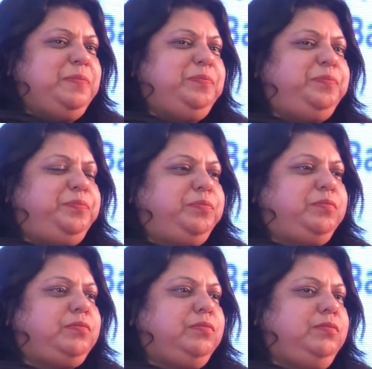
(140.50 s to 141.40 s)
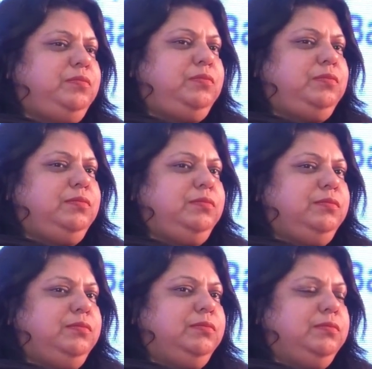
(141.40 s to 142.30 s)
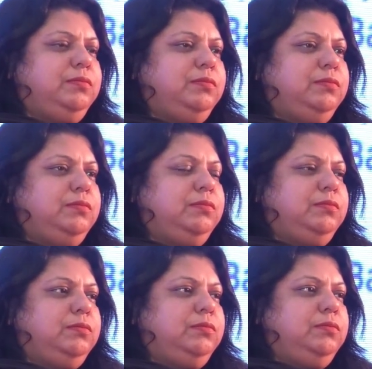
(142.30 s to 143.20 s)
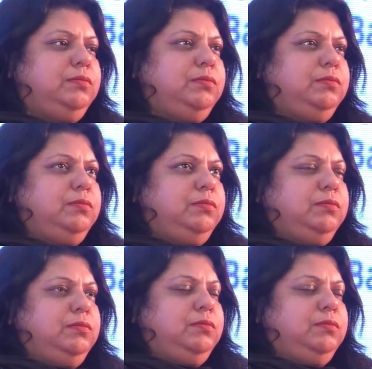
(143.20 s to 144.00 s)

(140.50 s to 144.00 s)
No words are spoken by the person on screen.